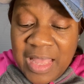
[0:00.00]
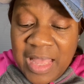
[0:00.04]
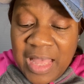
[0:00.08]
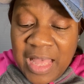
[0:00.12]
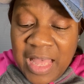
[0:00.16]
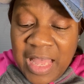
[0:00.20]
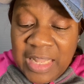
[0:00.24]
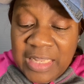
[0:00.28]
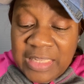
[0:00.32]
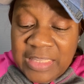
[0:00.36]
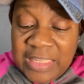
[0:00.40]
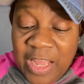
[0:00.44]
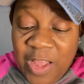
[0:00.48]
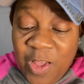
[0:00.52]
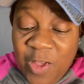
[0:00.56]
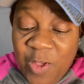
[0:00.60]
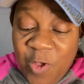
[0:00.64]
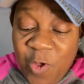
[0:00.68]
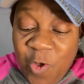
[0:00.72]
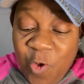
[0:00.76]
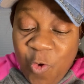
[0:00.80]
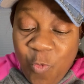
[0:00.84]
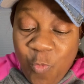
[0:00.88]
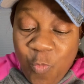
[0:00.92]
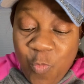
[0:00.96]

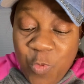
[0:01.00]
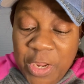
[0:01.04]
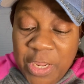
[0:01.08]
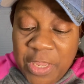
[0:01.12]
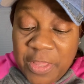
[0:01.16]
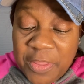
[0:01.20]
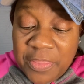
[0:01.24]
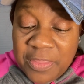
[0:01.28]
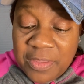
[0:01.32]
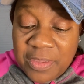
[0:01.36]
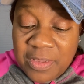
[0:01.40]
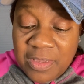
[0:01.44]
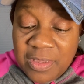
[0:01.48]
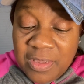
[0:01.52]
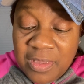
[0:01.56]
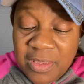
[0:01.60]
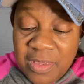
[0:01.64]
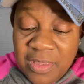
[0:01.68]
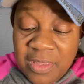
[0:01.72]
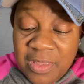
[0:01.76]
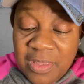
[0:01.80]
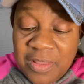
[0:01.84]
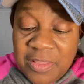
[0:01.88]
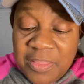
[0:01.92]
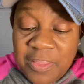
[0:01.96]
along with
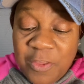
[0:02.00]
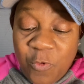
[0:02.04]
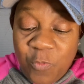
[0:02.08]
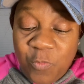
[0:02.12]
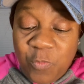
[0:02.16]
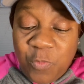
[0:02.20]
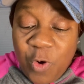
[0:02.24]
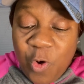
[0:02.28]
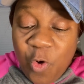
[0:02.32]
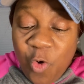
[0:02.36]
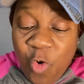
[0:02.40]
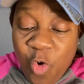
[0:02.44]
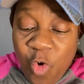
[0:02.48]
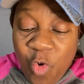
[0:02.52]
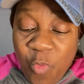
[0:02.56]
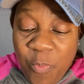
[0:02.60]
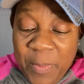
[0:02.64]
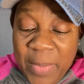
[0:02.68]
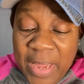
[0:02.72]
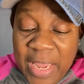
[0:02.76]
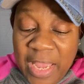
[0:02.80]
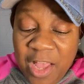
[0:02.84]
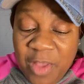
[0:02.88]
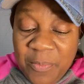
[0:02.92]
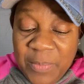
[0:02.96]
the
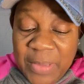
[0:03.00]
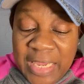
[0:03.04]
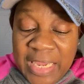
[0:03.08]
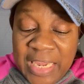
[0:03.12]
roadmap